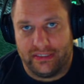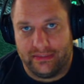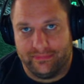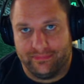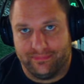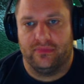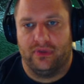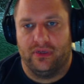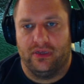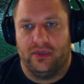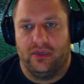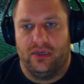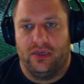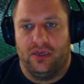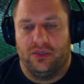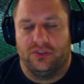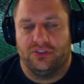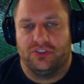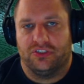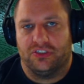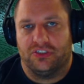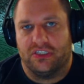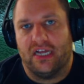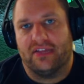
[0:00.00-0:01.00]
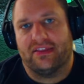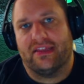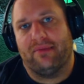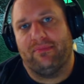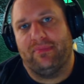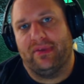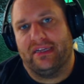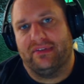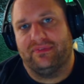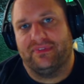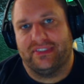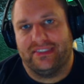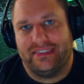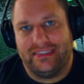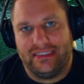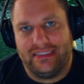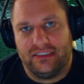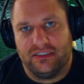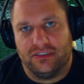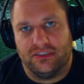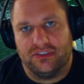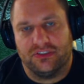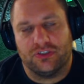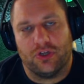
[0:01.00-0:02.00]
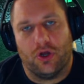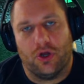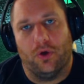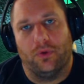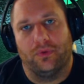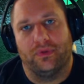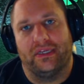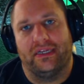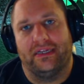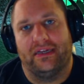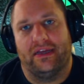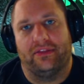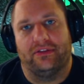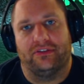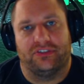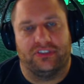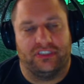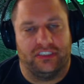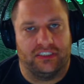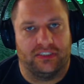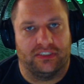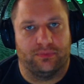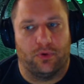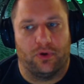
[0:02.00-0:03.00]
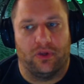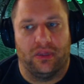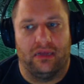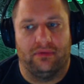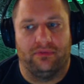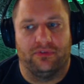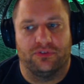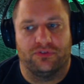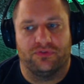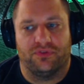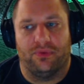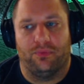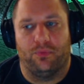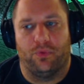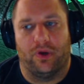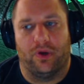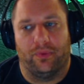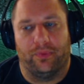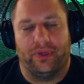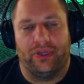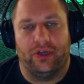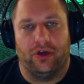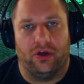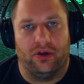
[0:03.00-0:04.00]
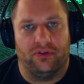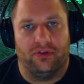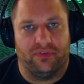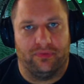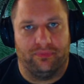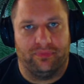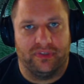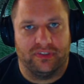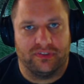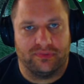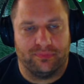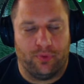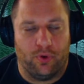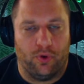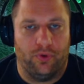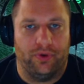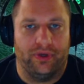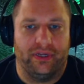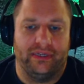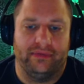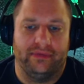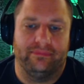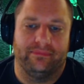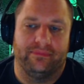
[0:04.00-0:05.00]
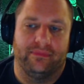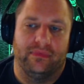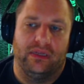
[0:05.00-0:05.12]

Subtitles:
Which is not that big of a deal. It's only another 6 more levels from where we are from this point.